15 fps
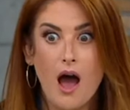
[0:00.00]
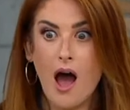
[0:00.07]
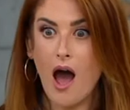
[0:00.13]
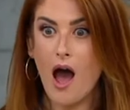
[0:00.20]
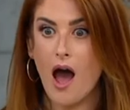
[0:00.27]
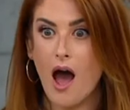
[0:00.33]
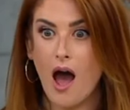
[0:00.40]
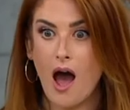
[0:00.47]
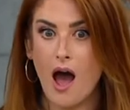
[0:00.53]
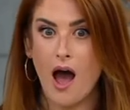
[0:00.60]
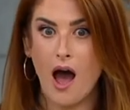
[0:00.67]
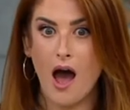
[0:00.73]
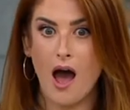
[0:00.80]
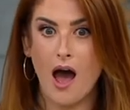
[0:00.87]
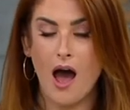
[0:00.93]

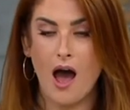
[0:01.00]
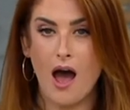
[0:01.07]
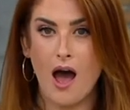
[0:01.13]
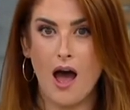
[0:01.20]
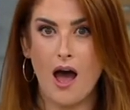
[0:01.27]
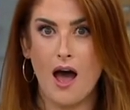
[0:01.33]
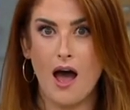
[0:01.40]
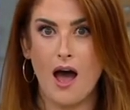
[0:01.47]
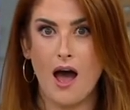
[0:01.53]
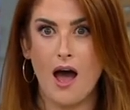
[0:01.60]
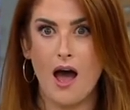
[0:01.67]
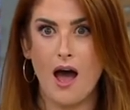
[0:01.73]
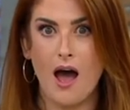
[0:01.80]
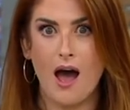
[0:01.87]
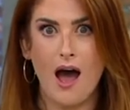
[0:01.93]

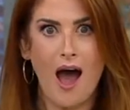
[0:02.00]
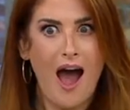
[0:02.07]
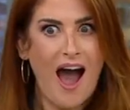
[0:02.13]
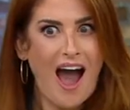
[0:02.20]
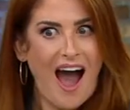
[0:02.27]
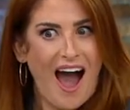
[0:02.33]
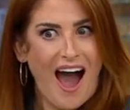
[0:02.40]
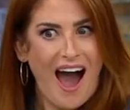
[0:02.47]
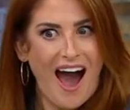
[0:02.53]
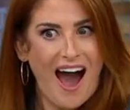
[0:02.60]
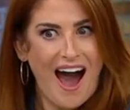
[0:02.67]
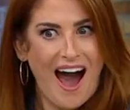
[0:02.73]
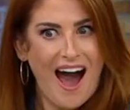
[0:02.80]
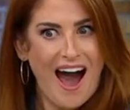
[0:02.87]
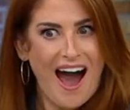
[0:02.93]

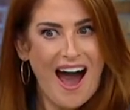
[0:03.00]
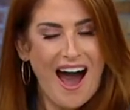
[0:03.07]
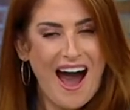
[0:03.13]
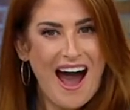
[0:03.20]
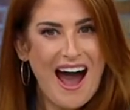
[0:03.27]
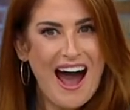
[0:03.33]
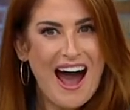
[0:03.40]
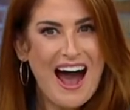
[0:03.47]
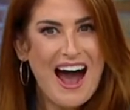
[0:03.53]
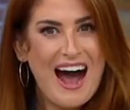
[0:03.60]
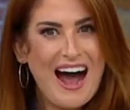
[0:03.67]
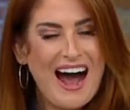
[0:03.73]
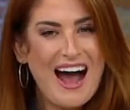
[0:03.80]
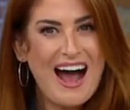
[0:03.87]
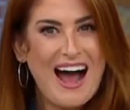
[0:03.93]

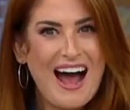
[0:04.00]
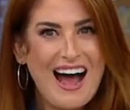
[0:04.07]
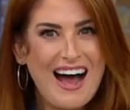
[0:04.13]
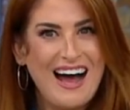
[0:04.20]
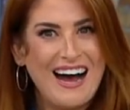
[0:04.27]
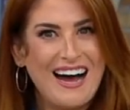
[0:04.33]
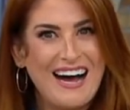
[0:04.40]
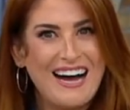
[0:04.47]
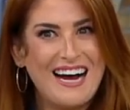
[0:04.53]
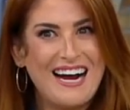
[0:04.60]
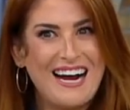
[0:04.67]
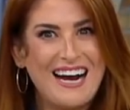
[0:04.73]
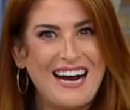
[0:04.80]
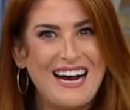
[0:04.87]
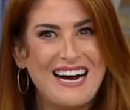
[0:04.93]

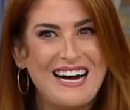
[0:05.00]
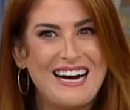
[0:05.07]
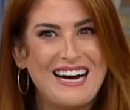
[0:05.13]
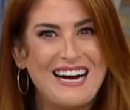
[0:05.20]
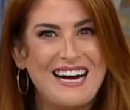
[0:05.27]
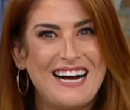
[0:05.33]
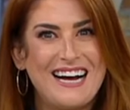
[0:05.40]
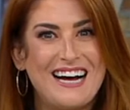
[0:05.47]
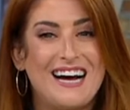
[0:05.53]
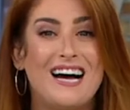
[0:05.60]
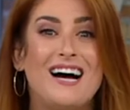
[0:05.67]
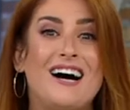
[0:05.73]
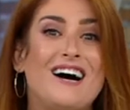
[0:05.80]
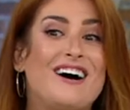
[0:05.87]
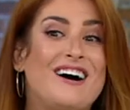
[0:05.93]

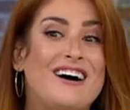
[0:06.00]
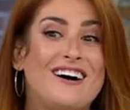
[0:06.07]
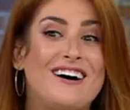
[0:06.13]
The person shown says nothing.